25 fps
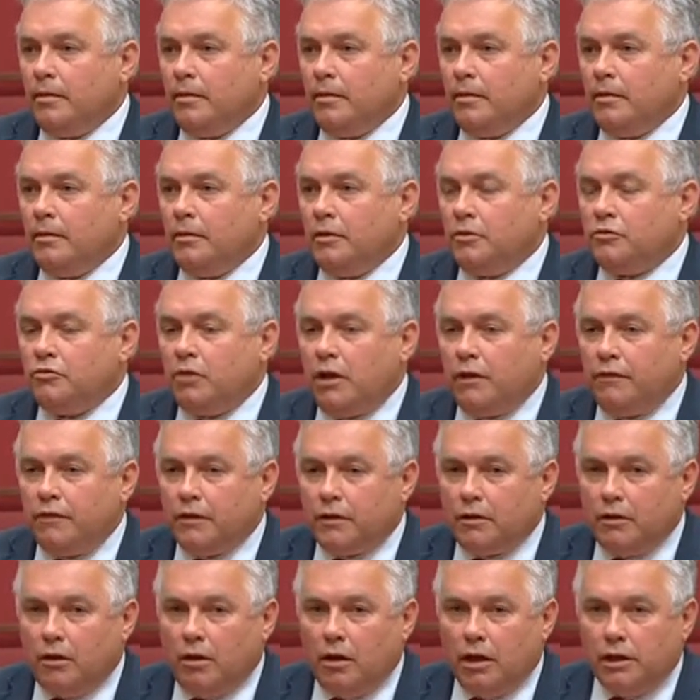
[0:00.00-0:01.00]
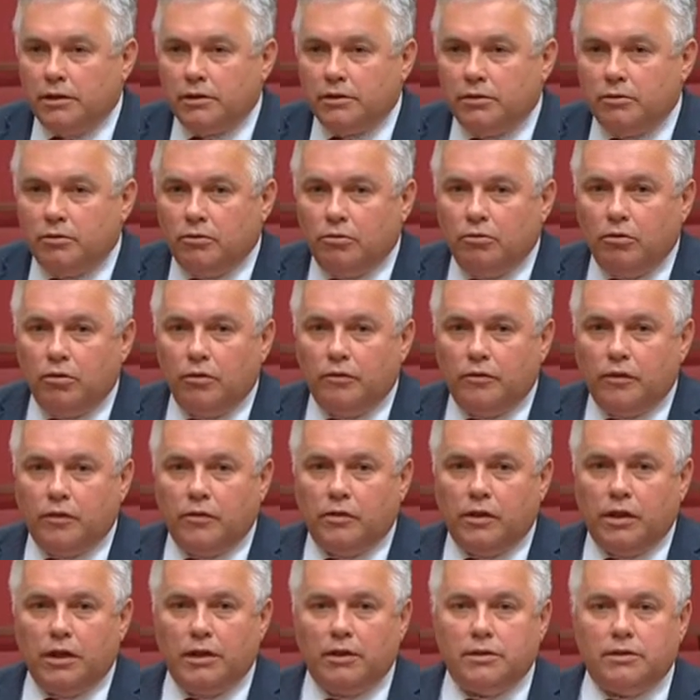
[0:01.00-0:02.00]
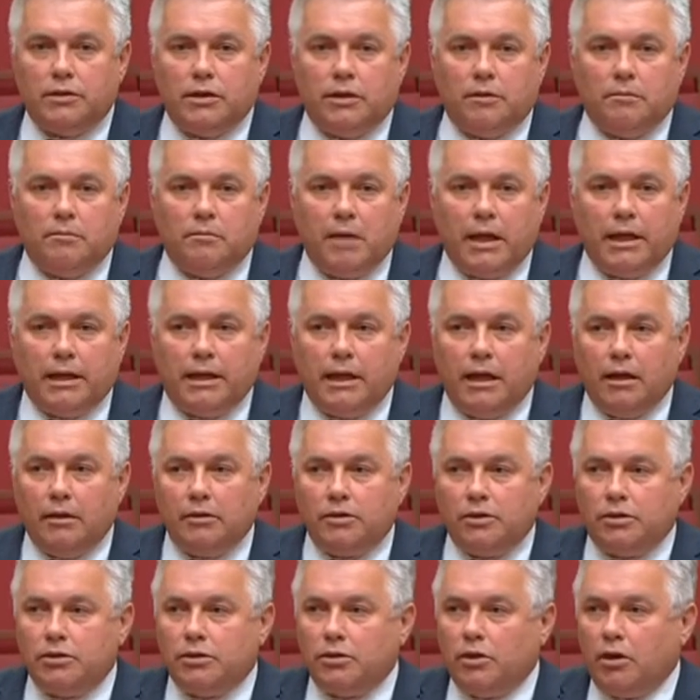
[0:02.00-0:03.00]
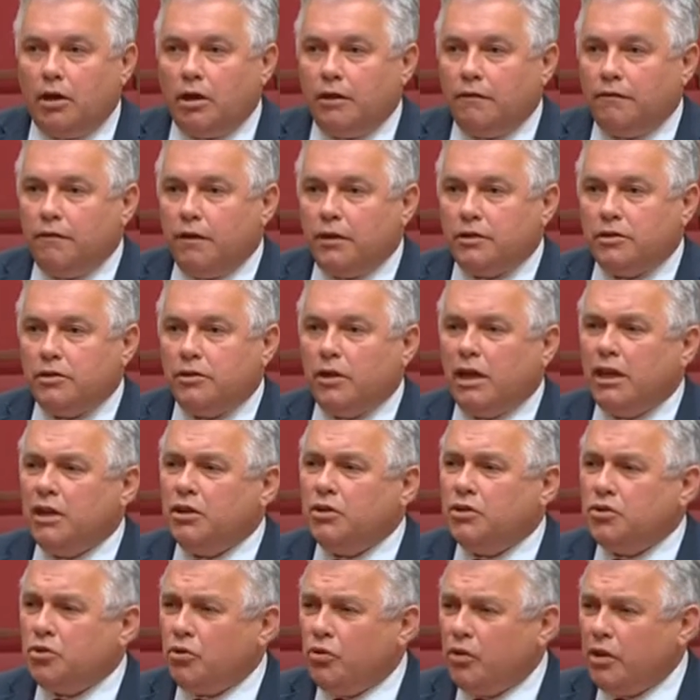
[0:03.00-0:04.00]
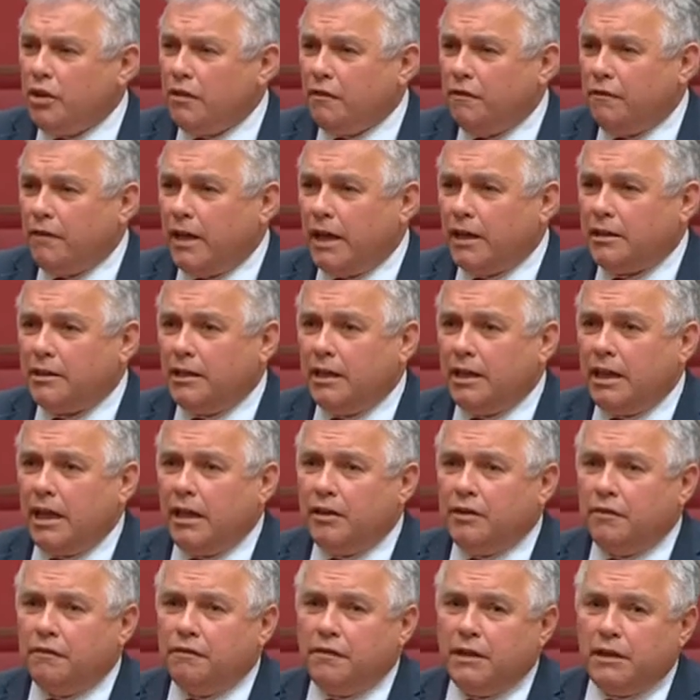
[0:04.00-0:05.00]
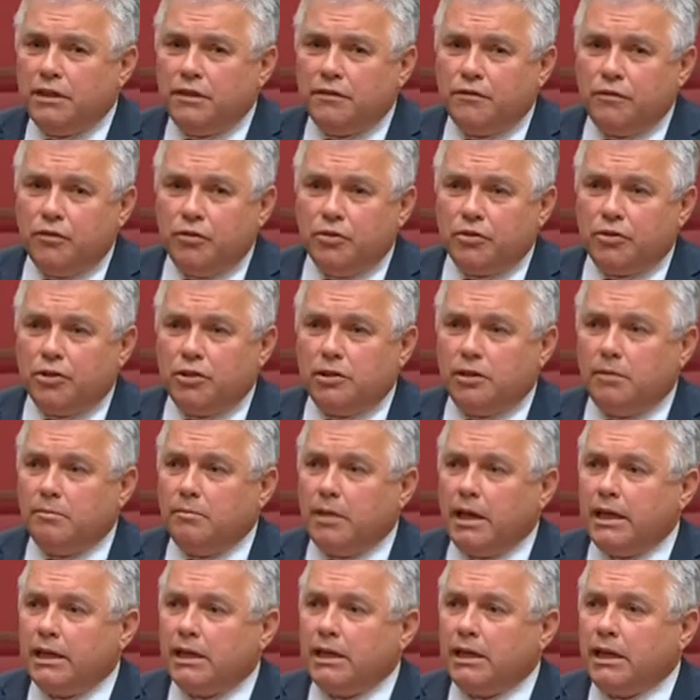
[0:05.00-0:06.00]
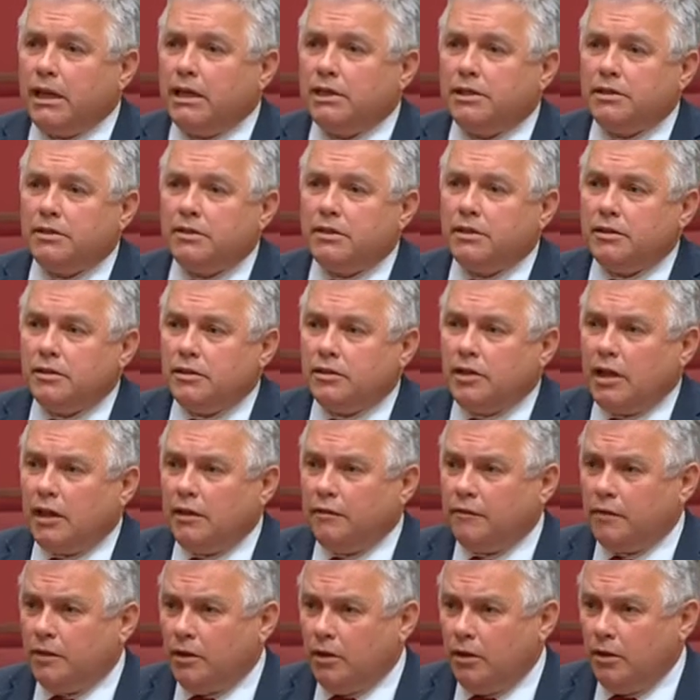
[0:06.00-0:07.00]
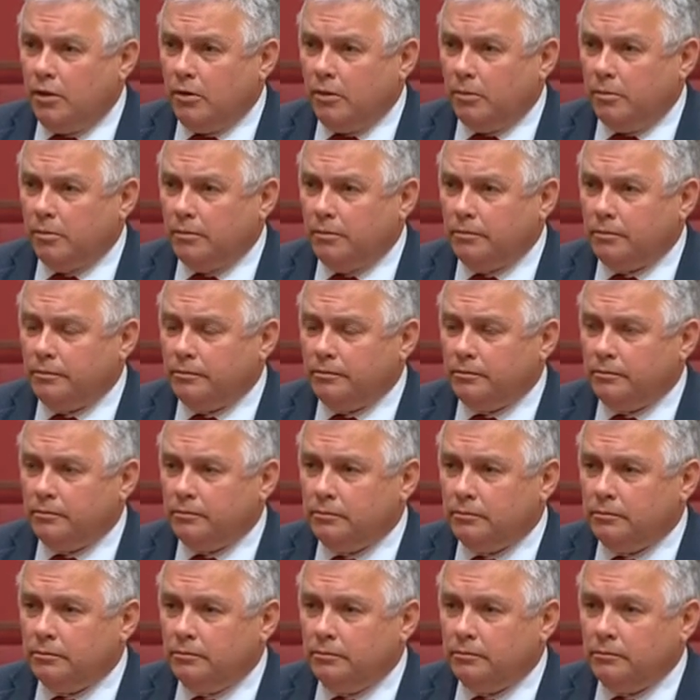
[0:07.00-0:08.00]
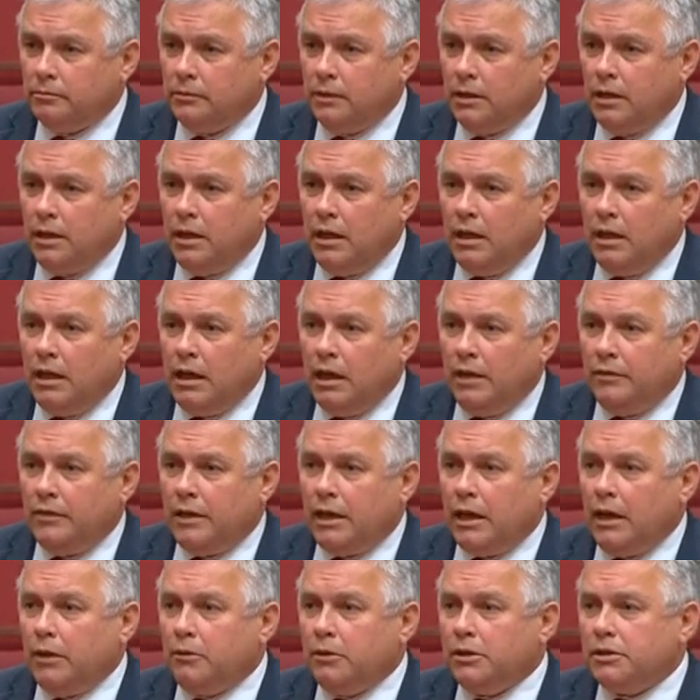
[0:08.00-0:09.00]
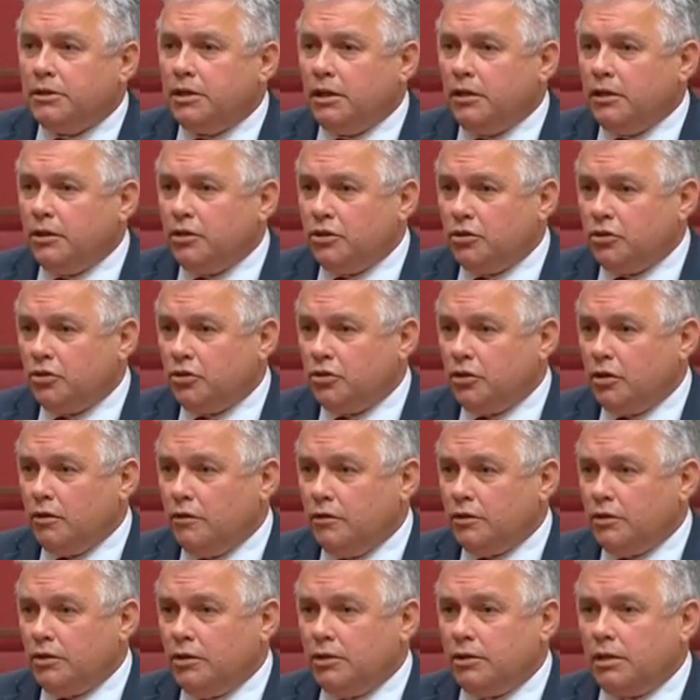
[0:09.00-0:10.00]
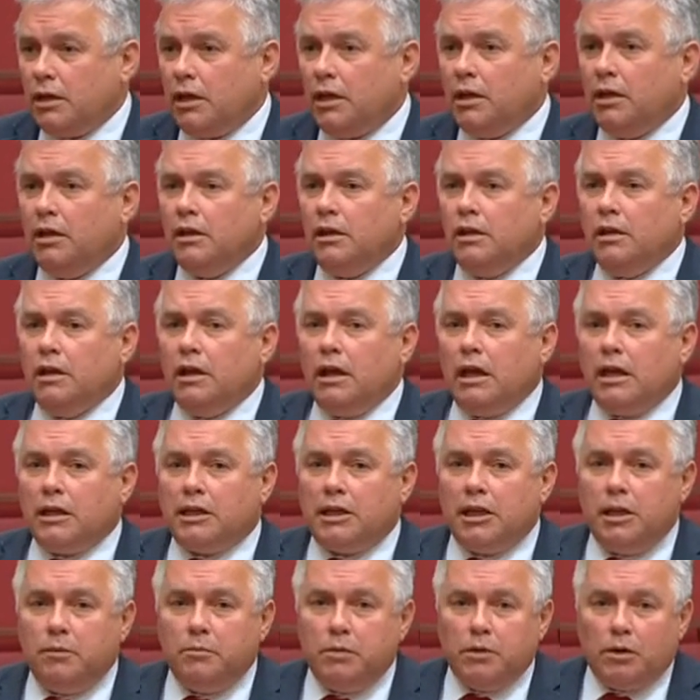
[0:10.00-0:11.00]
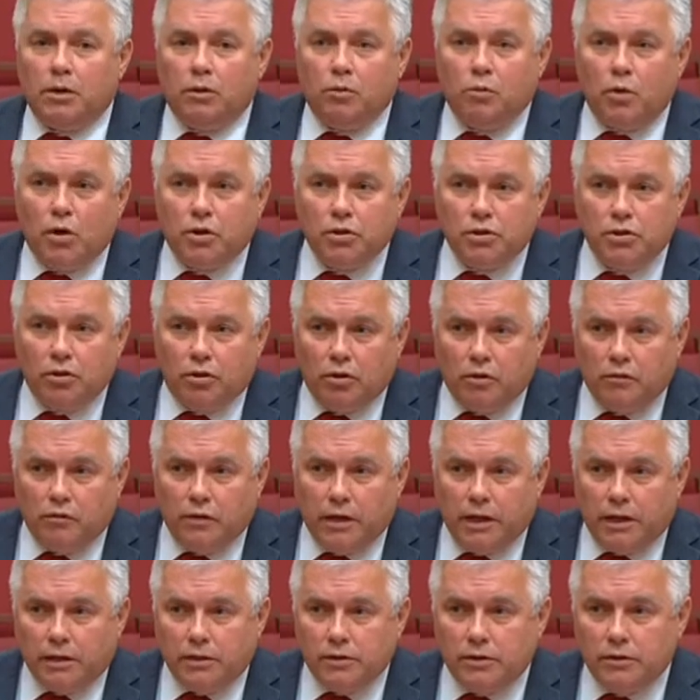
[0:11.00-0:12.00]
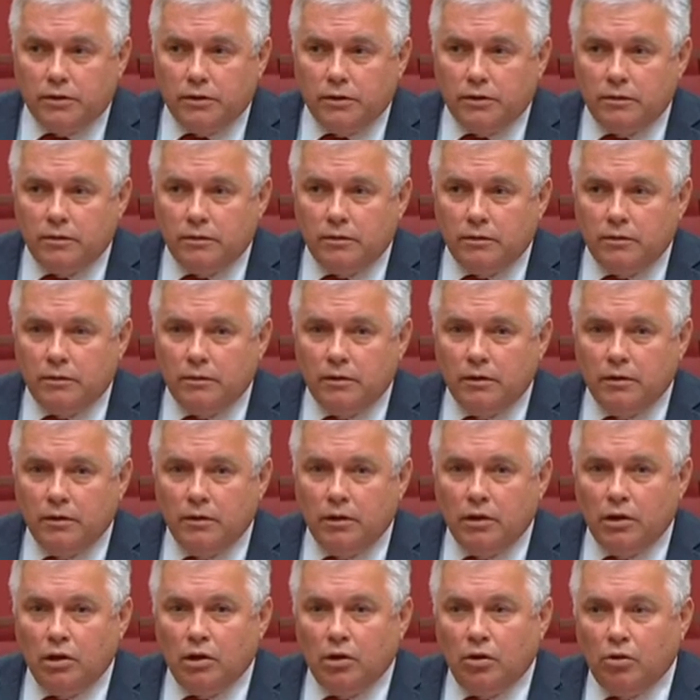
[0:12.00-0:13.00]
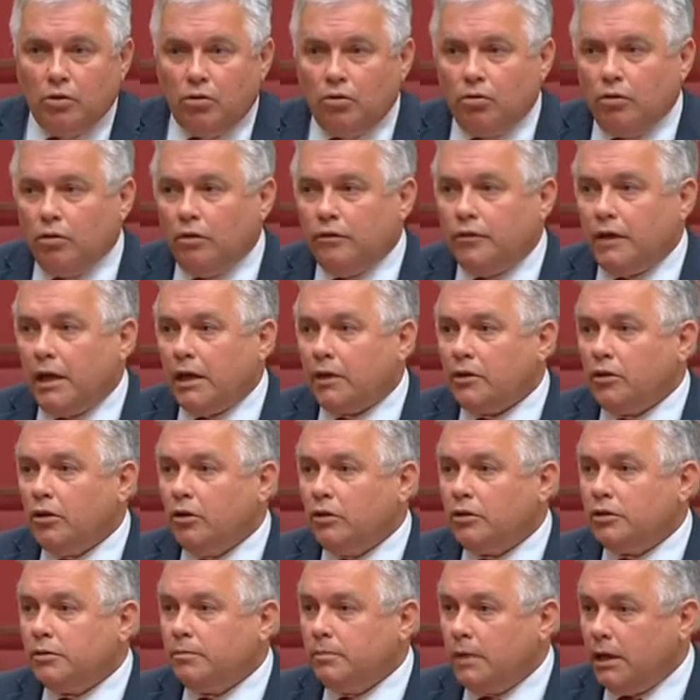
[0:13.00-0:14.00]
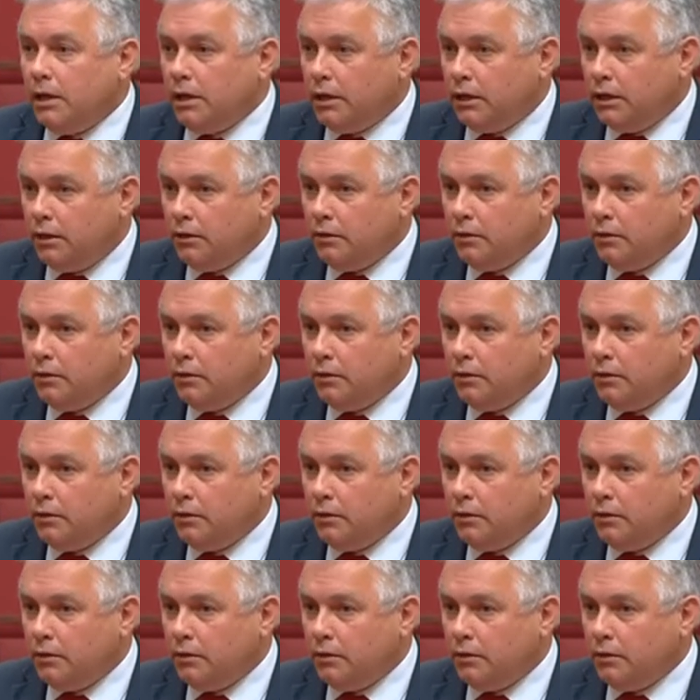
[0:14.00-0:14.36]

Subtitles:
the traffic lights, all of the things that make our society function. They enjoy the fact that our defence forces are making us safe at home and that our intelligence services are keeping a watch on events. All of that costs money.